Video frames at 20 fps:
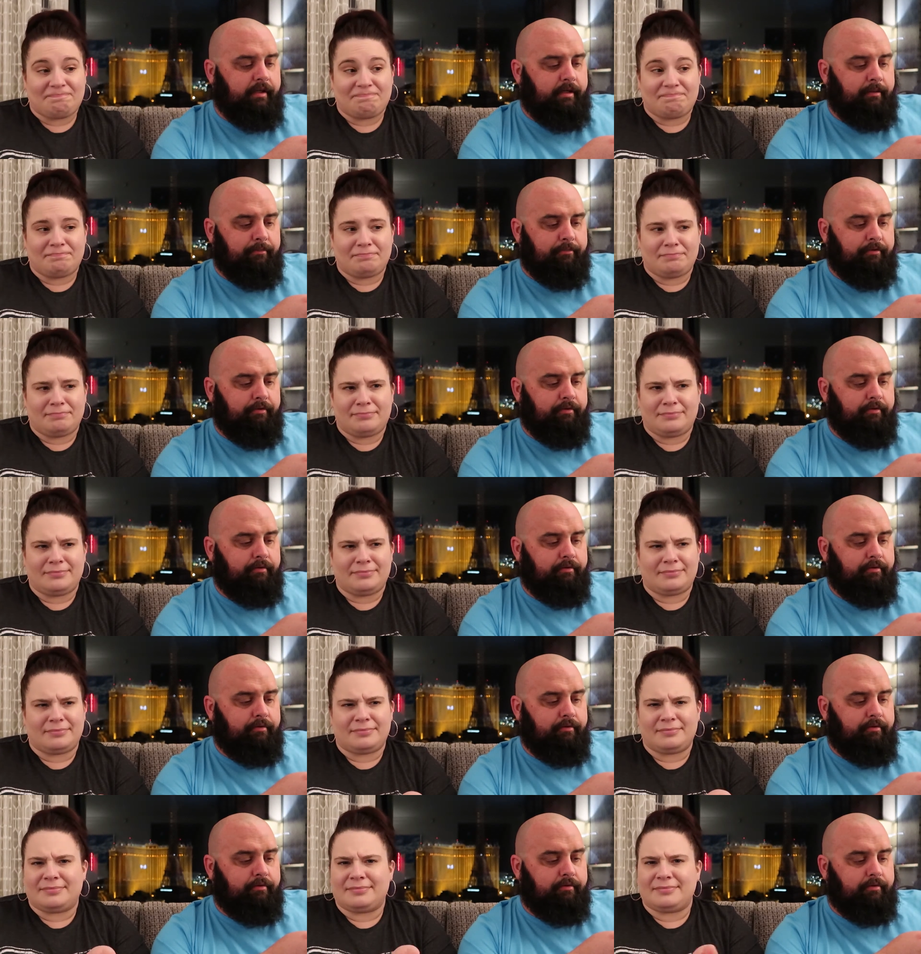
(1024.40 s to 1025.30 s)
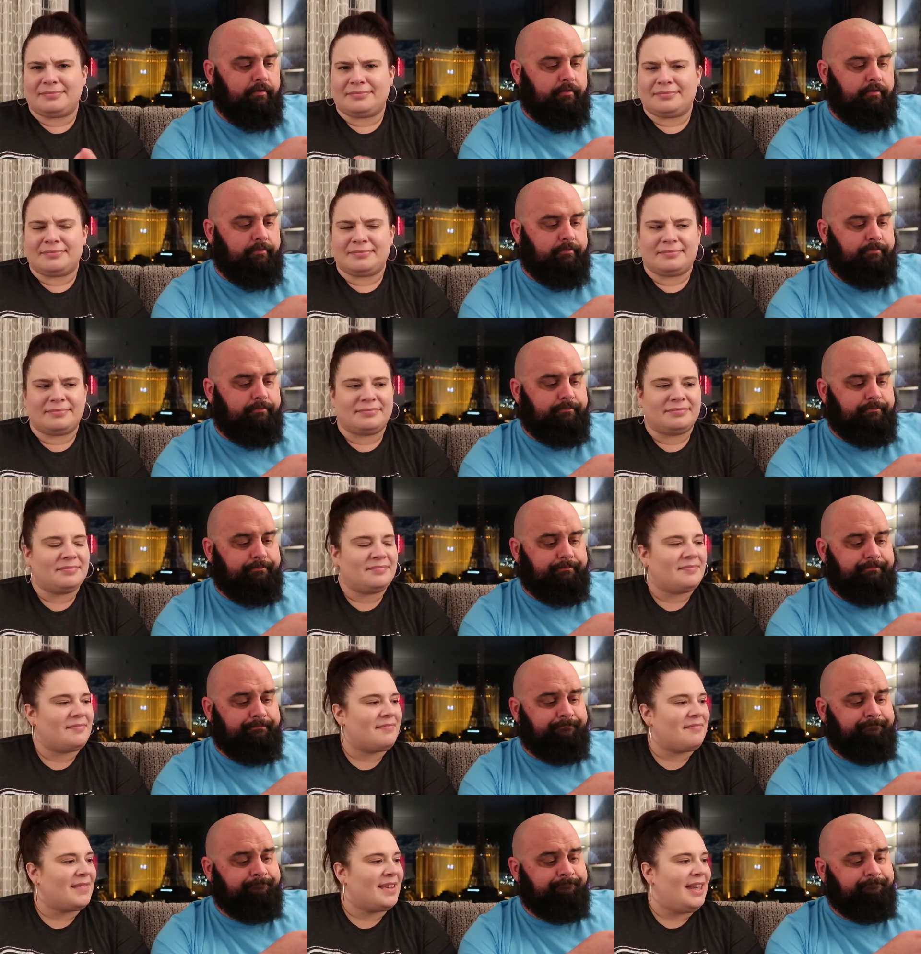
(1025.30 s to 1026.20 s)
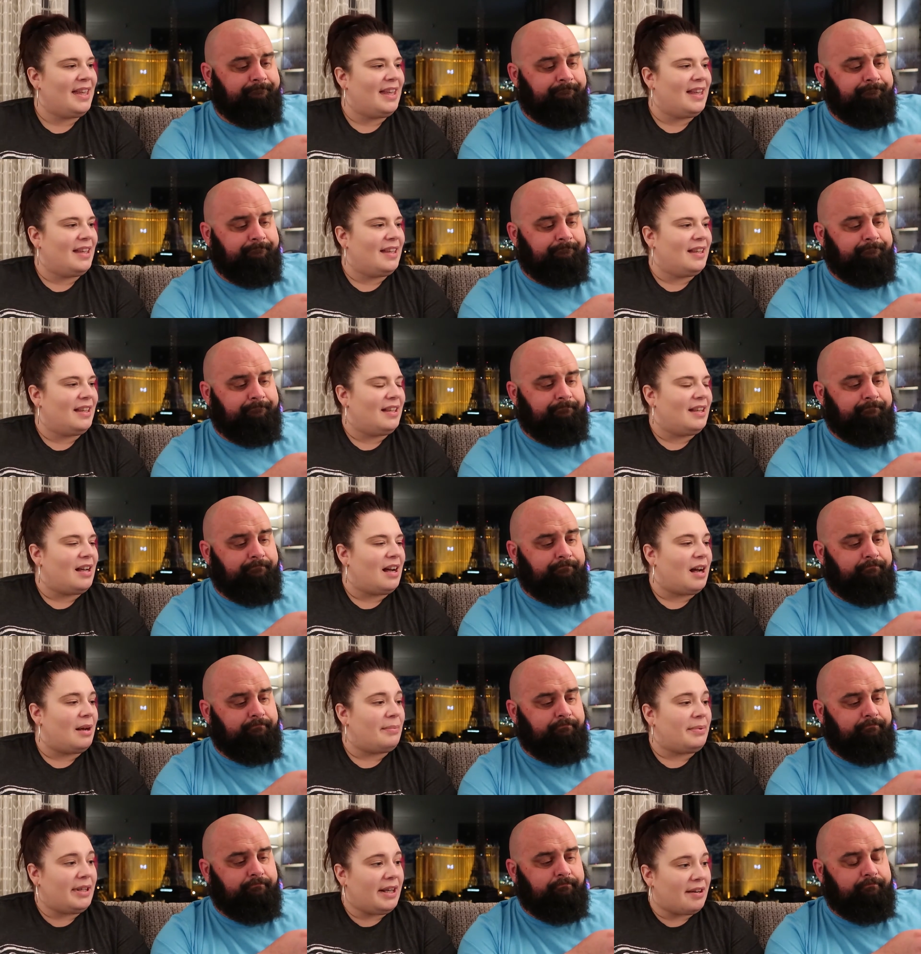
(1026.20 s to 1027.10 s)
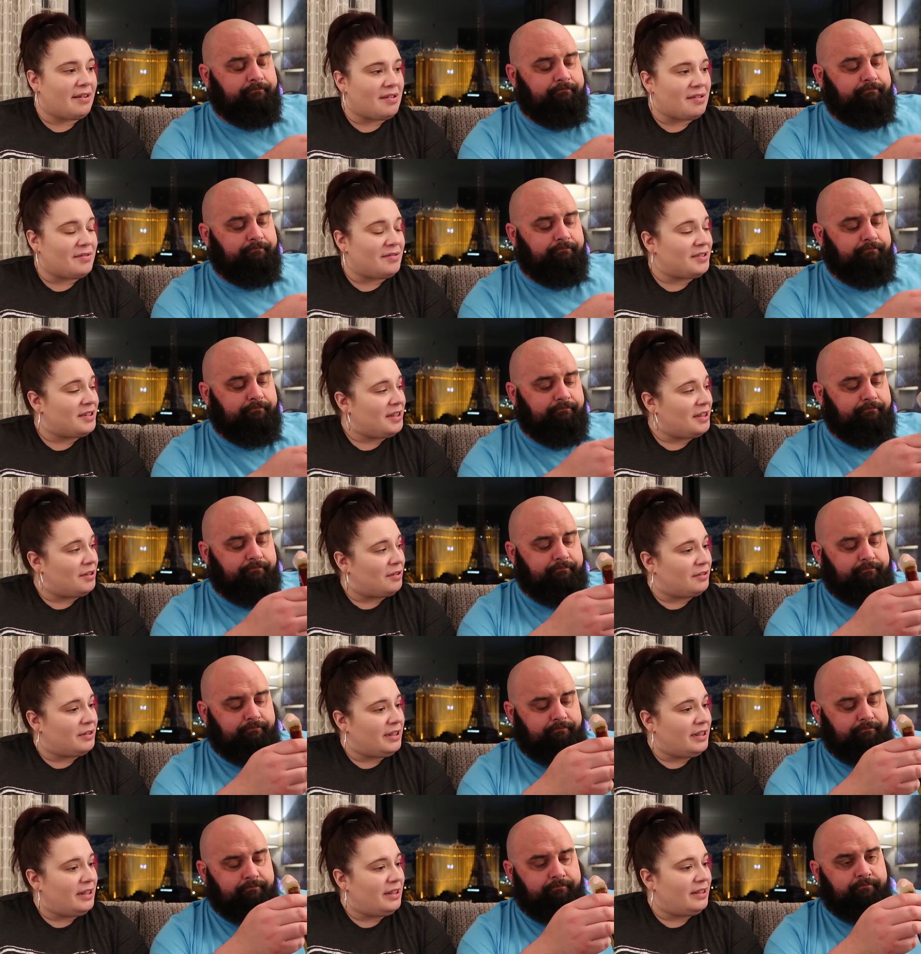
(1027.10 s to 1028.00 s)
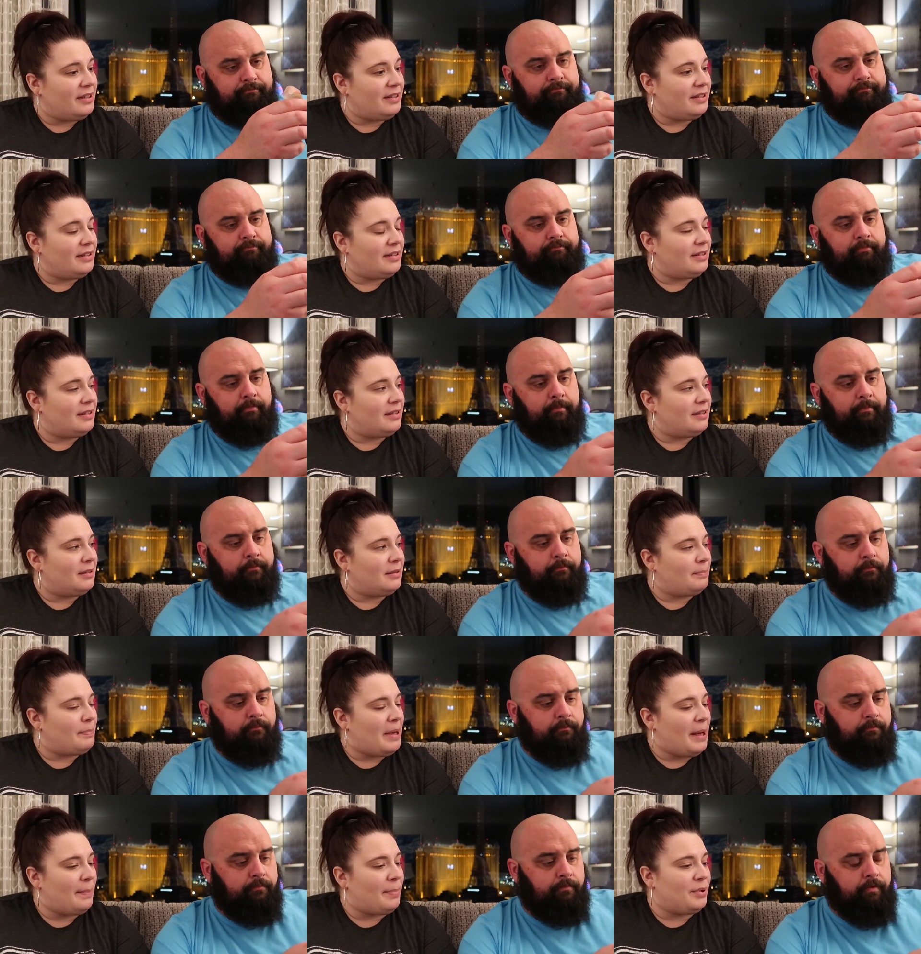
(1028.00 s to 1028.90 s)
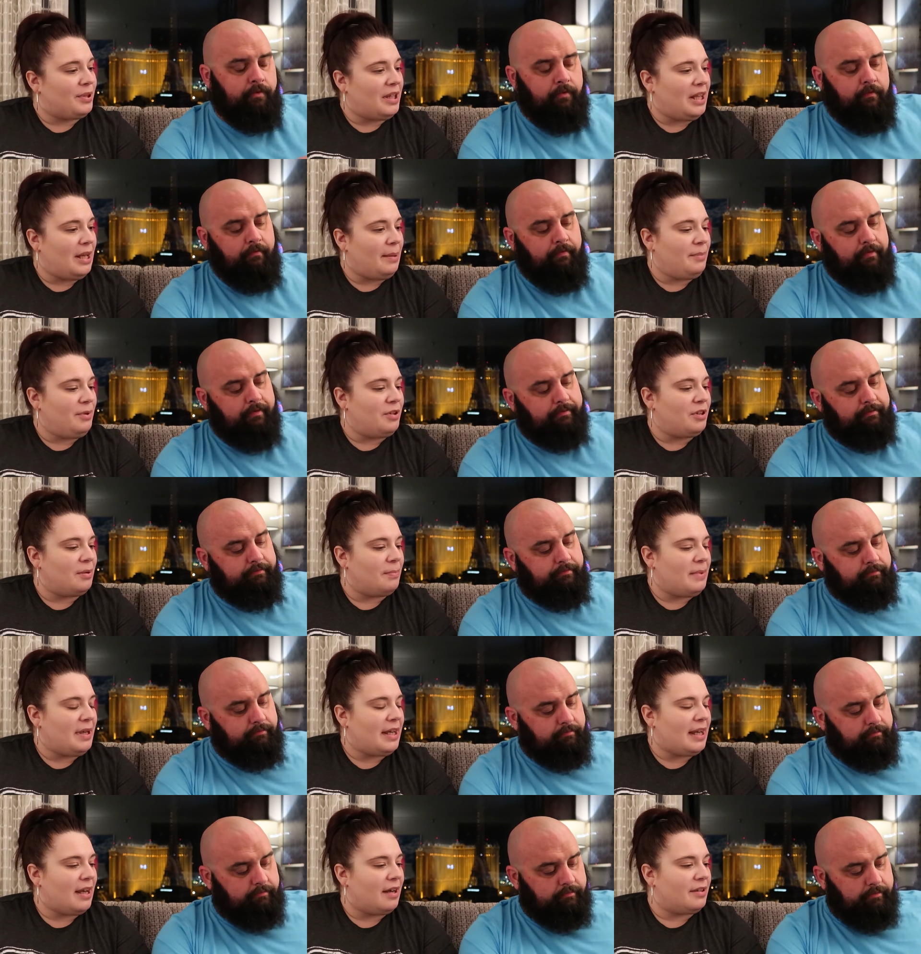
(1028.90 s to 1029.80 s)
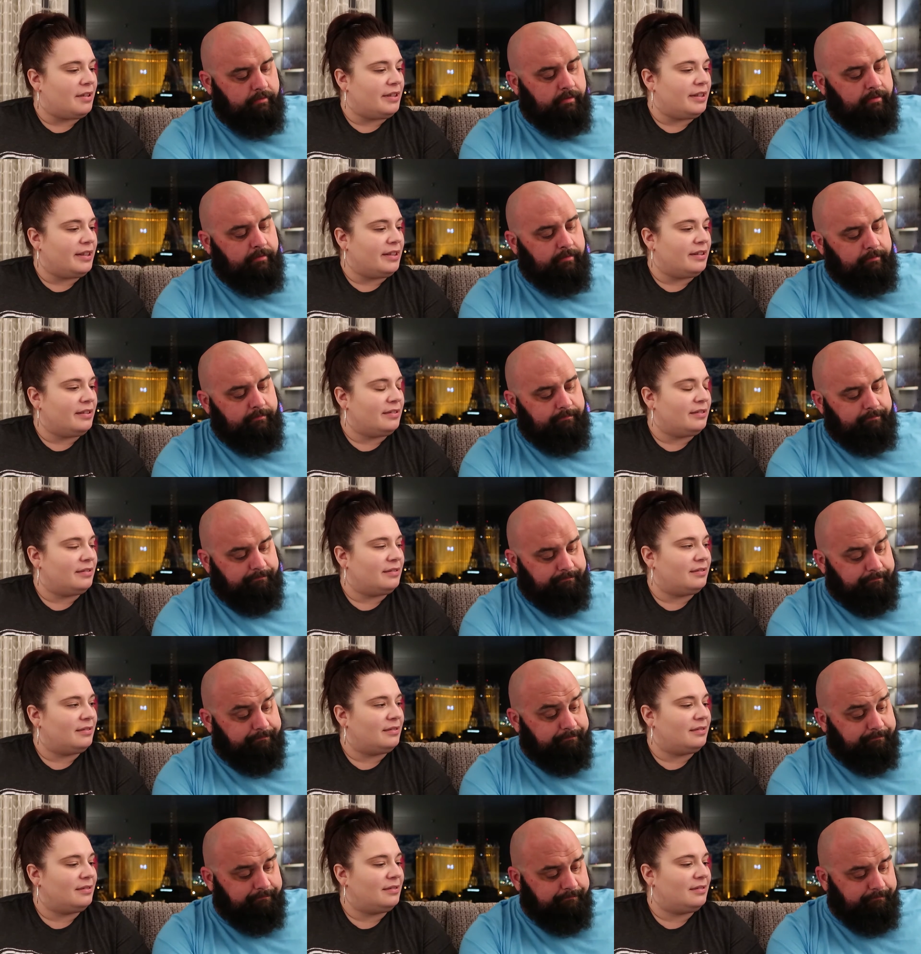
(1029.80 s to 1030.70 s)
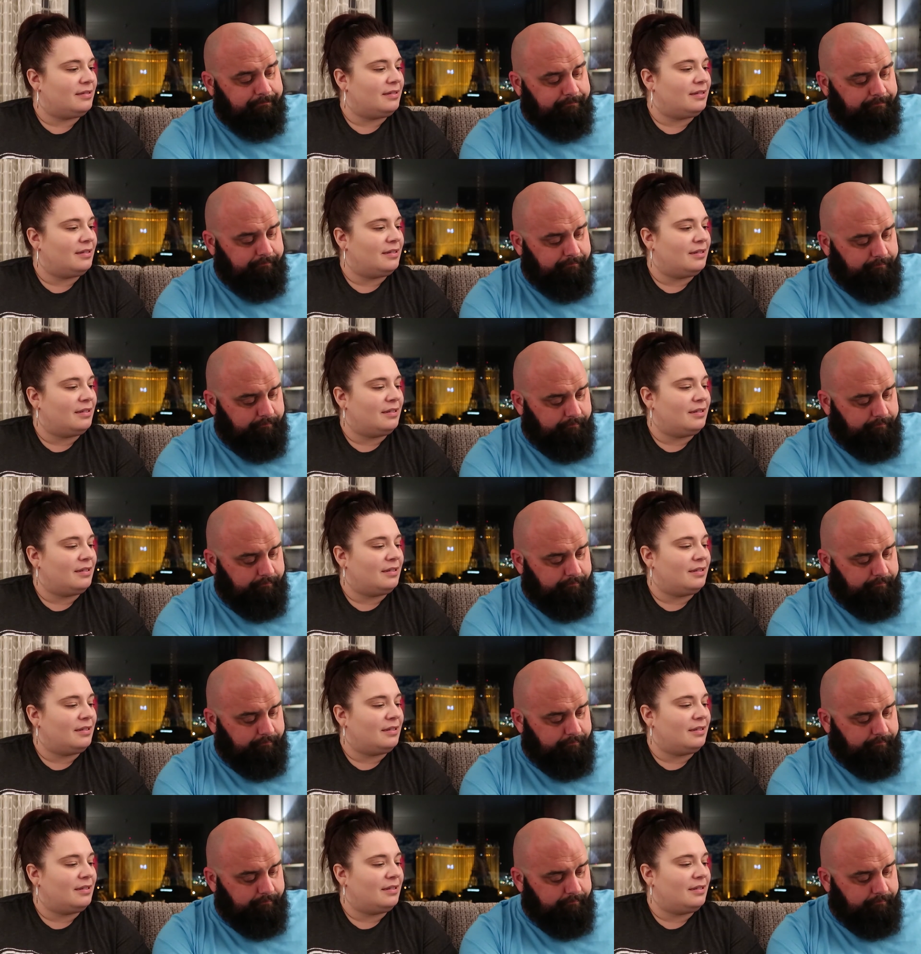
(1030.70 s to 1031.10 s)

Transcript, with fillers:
Speaker 1: names, so.
Speaker 2: Habanero is the only pepper name you can make out on there. Mm-hmm.